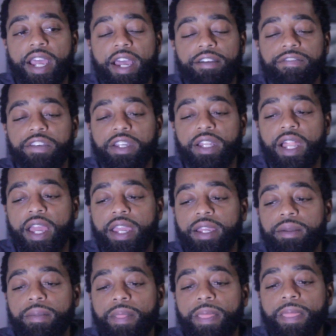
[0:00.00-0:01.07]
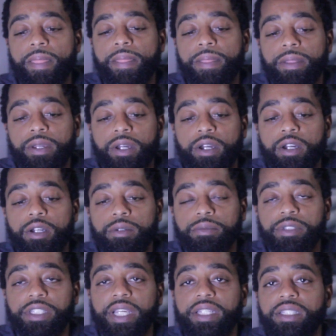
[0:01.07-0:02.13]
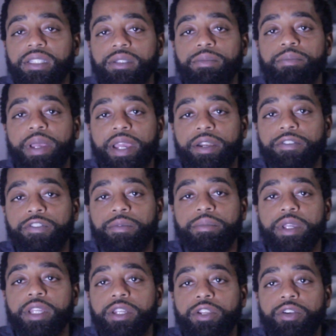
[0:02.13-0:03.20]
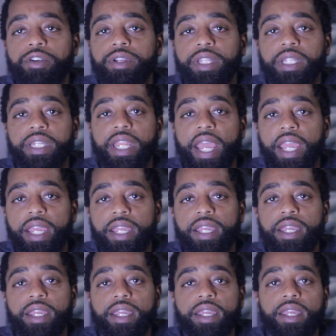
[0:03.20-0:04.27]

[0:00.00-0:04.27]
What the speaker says: I feel like sex is better for me during the day.